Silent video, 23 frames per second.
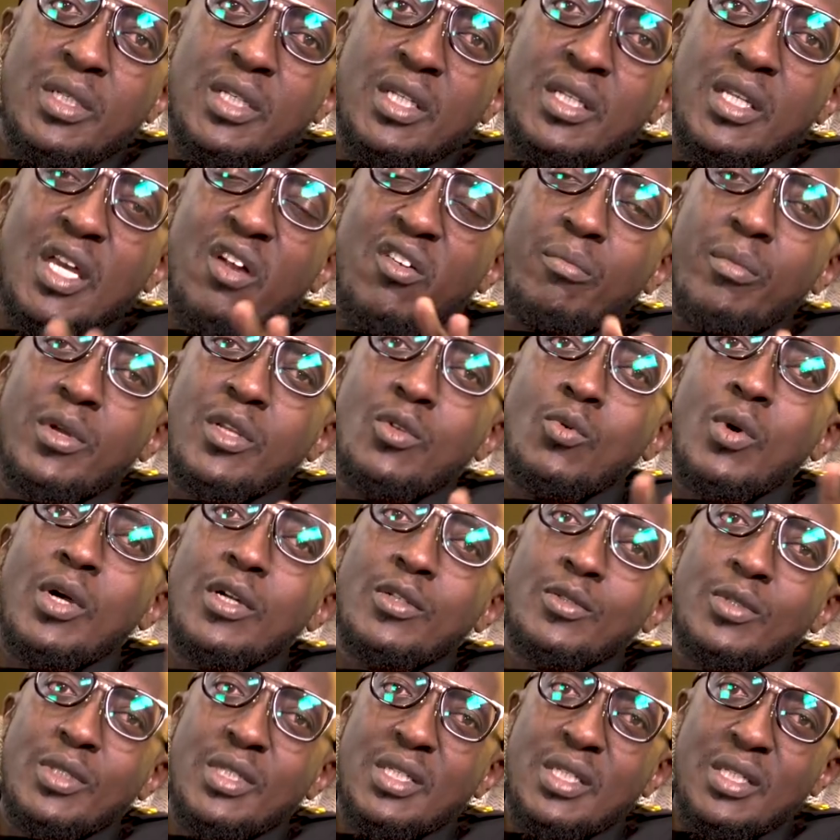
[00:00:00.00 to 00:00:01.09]
But government
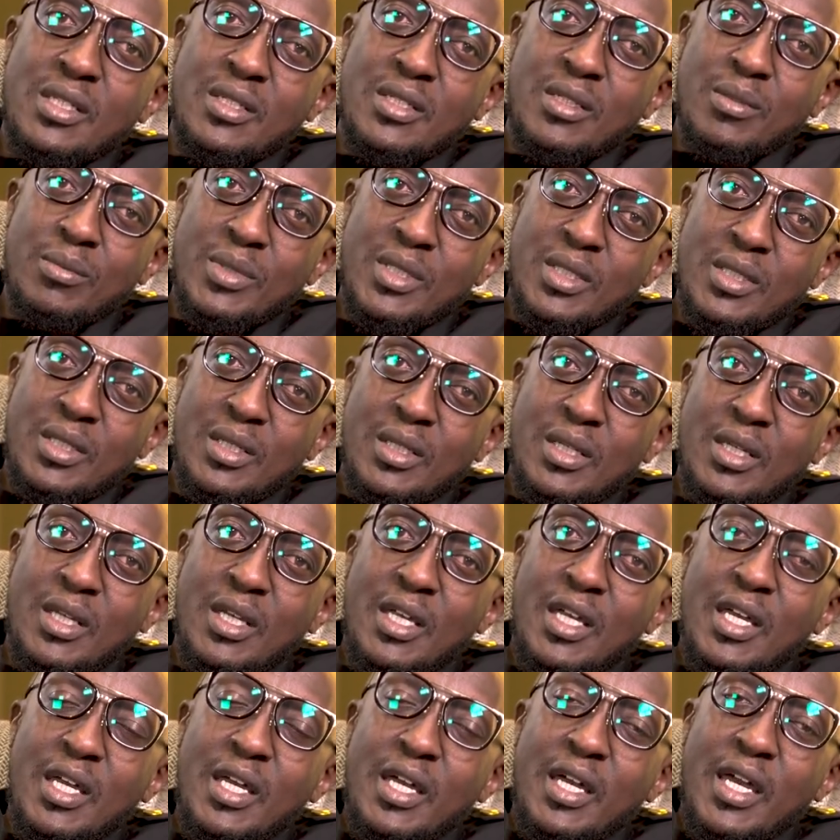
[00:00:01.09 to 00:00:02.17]
works with systems.
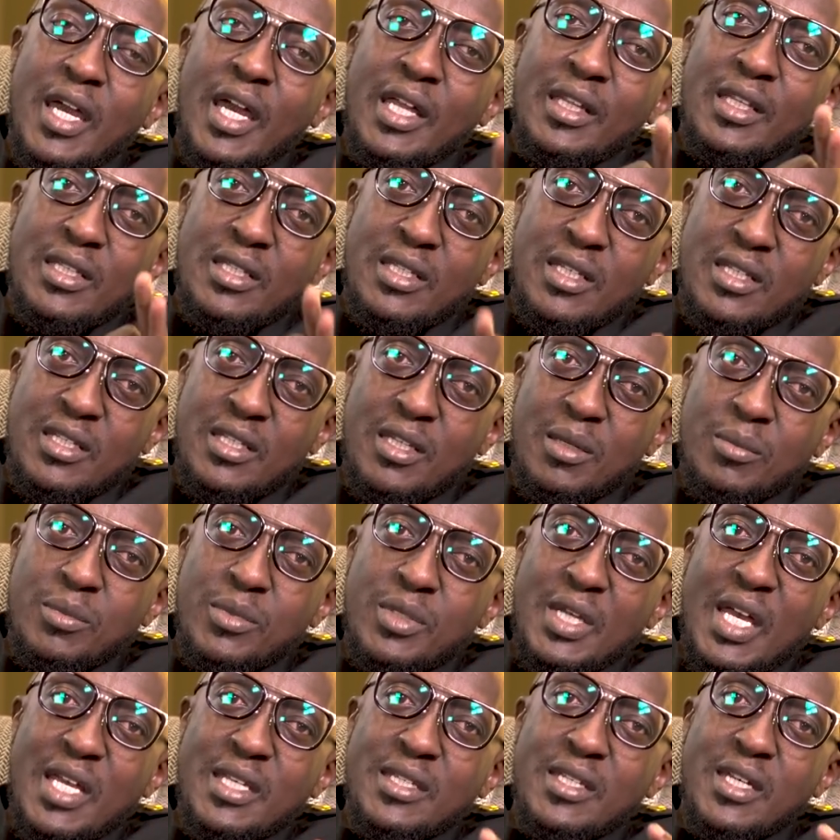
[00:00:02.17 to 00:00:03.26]
And the systems
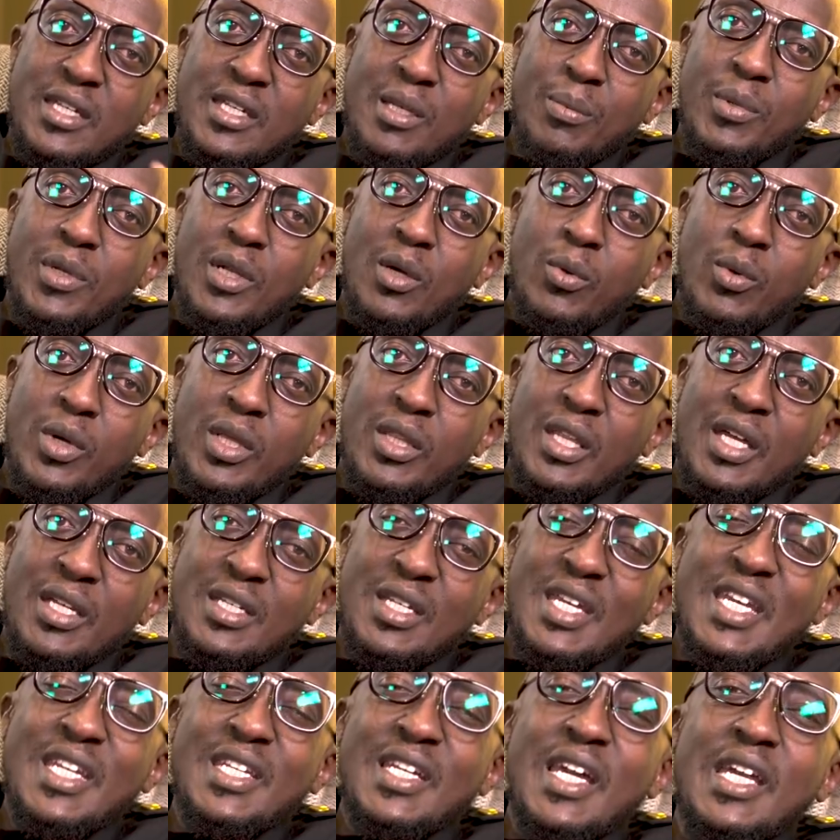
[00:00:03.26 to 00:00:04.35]
are set up in a way that
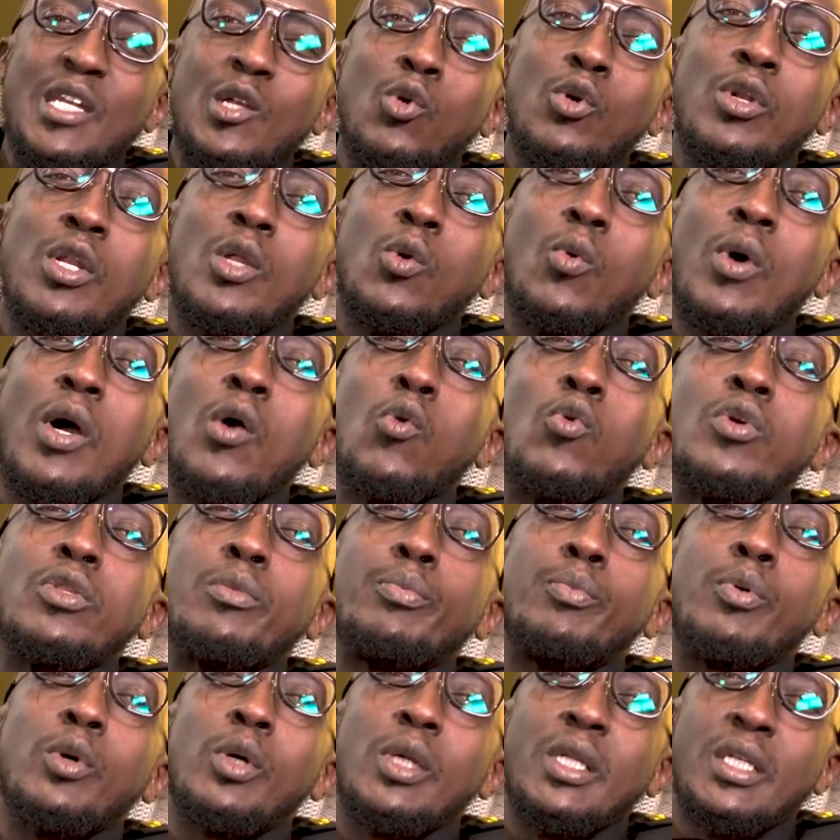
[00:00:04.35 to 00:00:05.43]
it can only work with
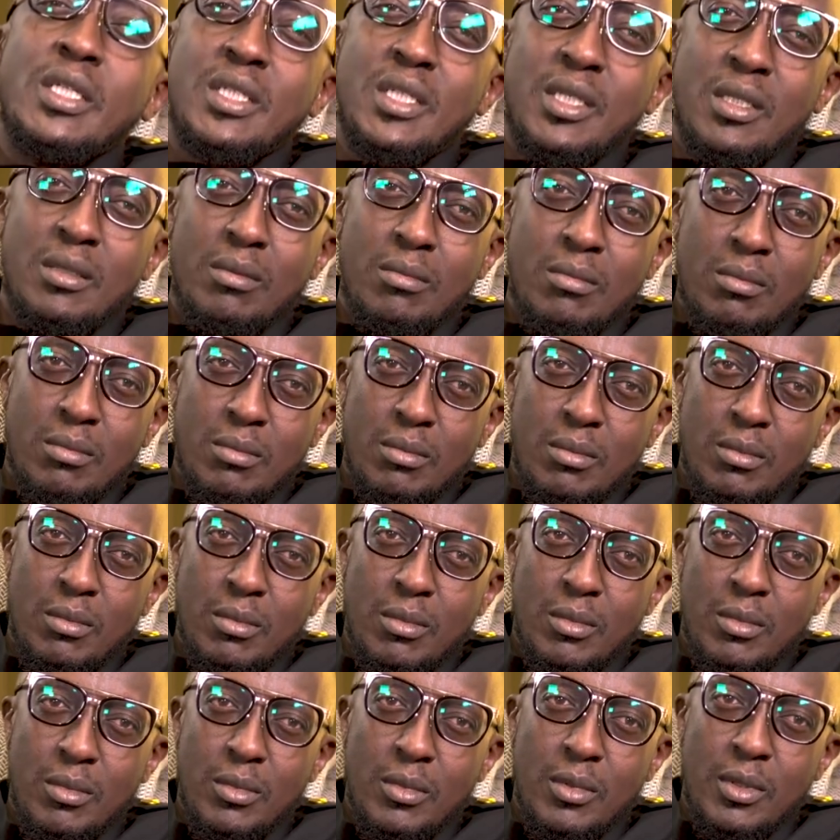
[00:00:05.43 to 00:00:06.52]
policy.
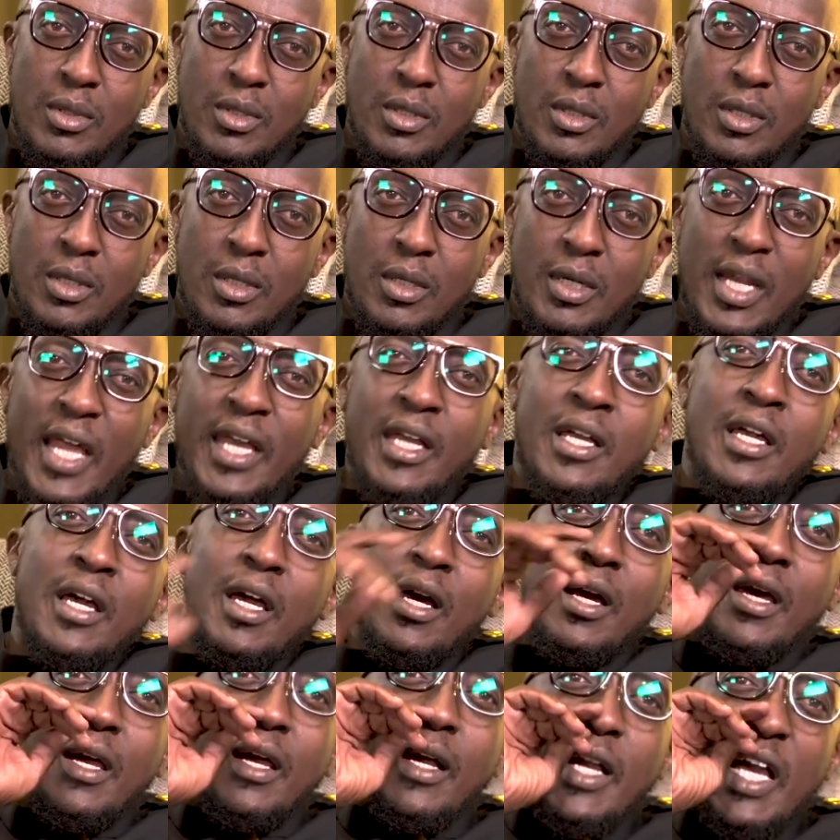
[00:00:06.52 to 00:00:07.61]
Like,
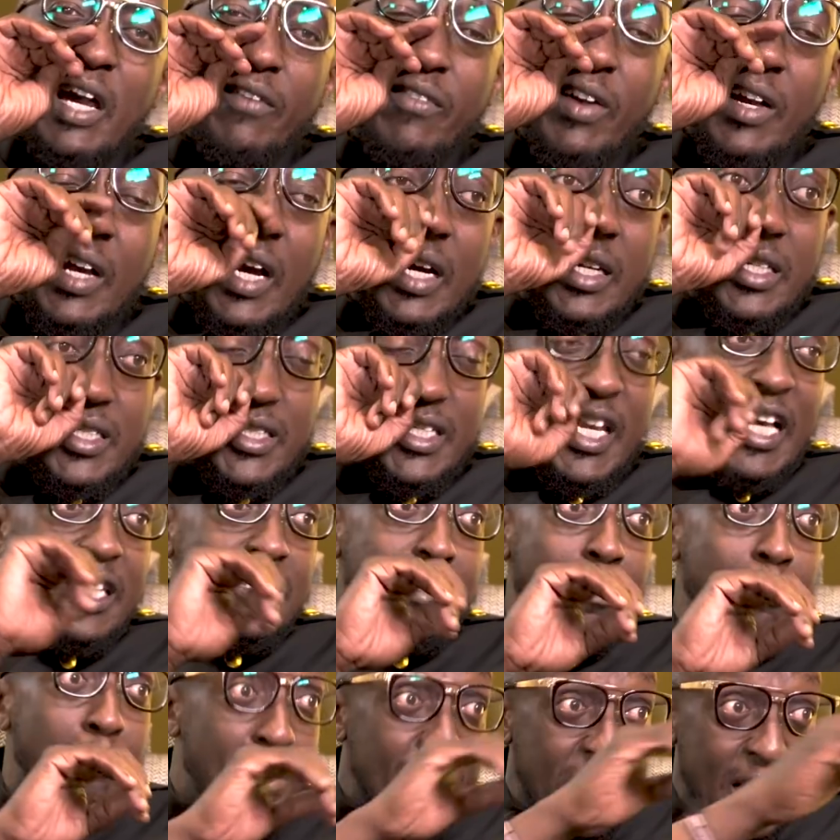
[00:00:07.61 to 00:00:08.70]
government can't
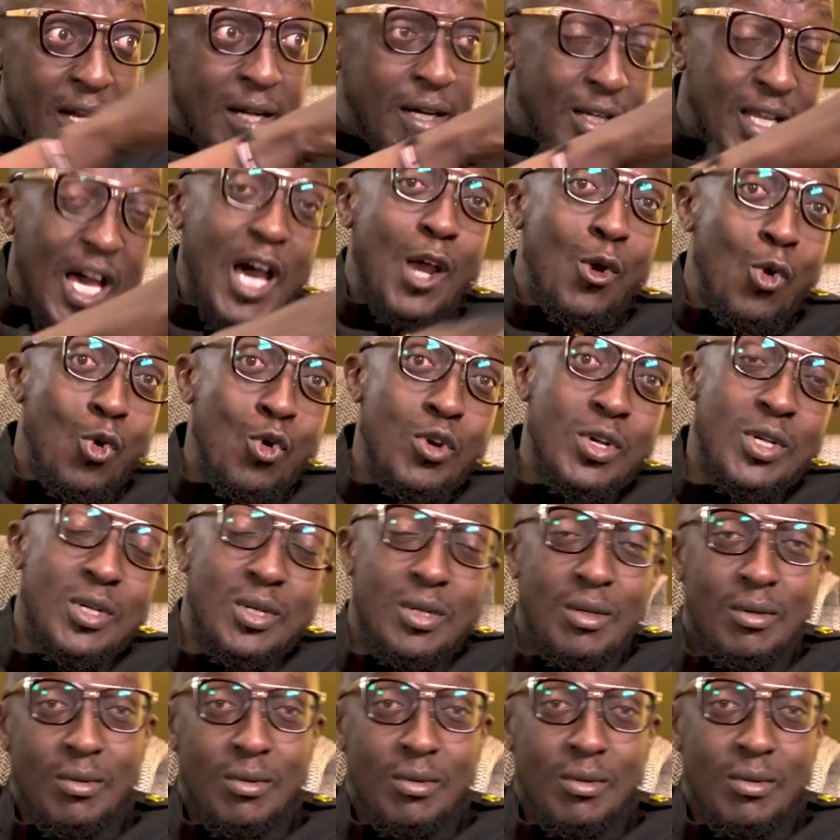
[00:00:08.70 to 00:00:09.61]
just build a road.